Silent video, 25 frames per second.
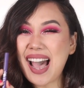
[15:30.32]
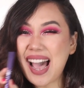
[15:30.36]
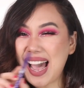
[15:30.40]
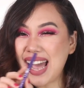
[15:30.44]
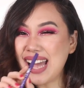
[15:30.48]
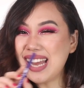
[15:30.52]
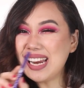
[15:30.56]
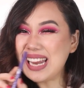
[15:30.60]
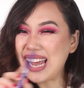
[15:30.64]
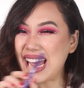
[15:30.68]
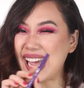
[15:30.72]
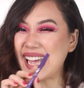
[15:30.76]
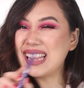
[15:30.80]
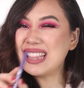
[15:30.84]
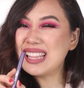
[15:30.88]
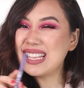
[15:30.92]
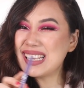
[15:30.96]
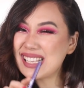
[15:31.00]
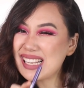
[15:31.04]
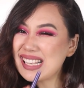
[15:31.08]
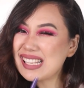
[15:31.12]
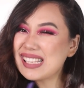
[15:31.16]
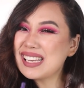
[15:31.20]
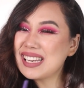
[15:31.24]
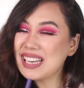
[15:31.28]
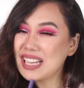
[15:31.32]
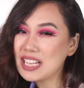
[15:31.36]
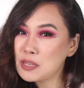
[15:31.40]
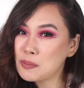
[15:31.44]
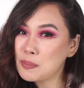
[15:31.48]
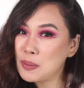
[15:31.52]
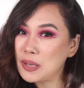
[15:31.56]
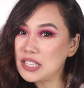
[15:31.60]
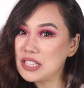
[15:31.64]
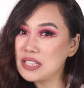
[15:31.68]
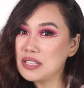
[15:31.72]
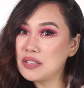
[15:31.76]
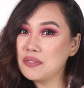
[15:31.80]
an
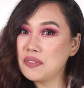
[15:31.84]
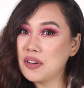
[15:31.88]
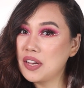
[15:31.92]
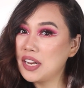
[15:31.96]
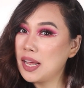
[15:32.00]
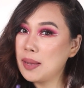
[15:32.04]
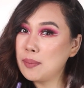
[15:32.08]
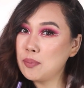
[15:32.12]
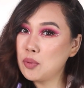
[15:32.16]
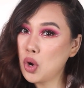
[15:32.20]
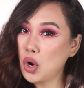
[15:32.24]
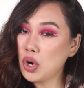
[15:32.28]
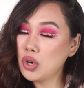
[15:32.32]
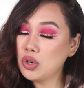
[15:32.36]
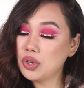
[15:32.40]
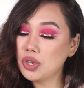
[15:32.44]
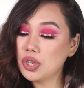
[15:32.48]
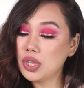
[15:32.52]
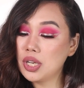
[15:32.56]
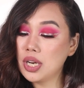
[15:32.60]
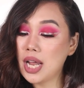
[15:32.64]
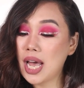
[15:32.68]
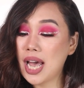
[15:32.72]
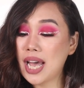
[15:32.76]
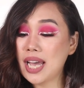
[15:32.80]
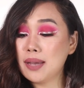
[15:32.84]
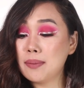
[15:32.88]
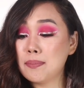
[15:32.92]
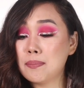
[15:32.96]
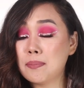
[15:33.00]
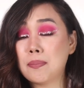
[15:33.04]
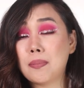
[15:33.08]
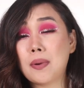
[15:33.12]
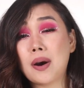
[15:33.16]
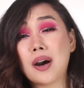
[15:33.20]
expensive one, I'm not gonna lie,